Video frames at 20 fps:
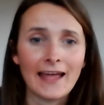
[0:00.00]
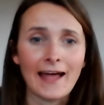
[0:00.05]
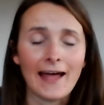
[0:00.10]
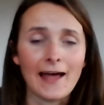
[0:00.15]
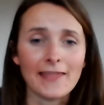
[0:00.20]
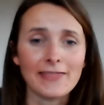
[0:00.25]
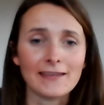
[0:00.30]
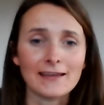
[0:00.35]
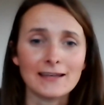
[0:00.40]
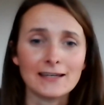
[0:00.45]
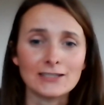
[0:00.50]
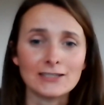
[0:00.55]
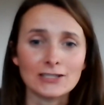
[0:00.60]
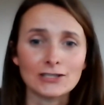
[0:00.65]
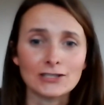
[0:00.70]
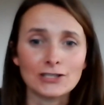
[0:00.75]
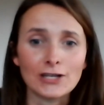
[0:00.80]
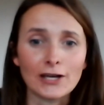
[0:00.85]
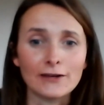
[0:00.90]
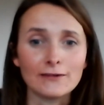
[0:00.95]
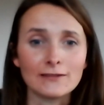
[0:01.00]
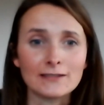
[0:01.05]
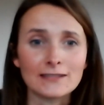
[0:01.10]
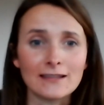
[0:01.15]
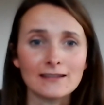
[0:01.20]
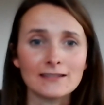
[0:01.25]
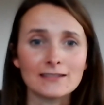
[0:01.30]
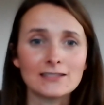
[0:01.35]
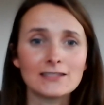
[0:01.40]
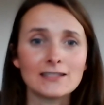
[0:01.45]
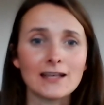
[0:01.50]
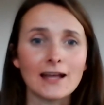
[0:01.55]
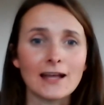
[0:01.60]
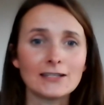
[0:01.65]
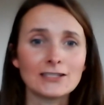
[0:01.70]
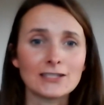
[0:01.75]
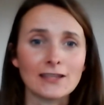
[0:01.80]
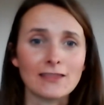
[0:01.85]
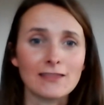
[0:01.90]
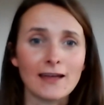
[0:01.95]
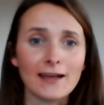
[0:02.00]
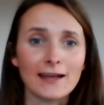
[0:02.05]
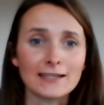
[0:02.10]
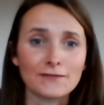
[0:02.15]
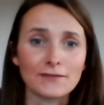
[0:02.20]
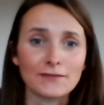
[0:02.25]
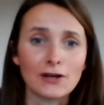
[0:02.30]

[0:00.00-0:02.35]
Uh, I think it just shows that there's such a thirst